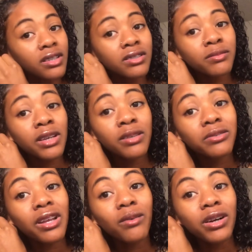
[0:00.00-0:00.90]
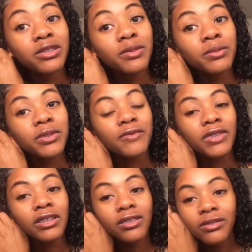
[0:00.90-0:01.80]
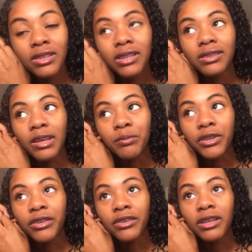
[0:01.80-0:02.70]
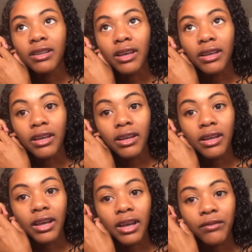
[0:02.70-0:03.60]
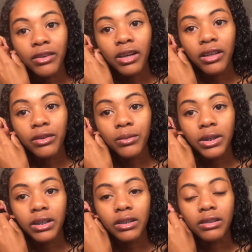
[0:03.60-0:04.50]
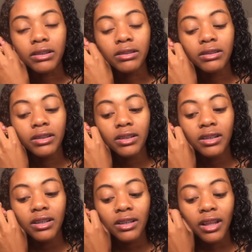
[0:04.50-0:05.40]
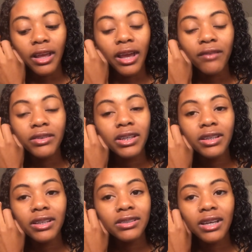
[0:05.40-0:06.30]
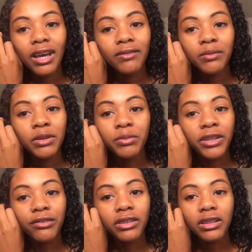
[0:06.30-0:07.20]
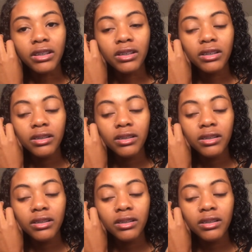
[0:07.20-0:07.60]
Sometimes when I watch people's videos, they say period like every other word. Like everything doesn't have to be period.